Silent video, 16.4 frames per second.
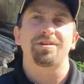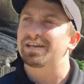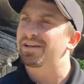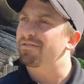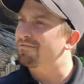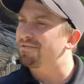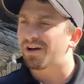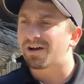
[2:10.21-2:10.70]
and he
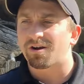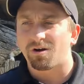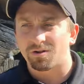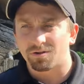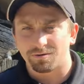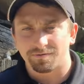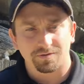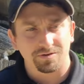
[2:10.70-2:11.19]
can fly
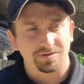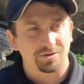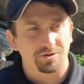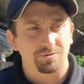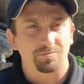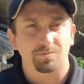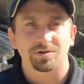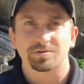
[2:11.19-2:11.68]
all over his
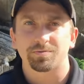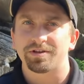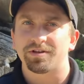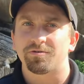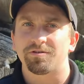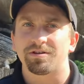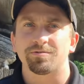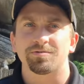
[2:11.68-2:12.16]
home. Once we
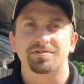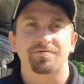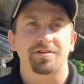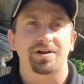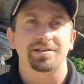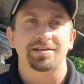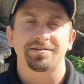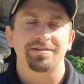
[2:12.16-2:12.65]
knew he was
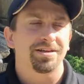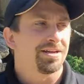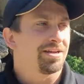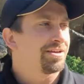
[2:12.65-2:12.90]
flighted,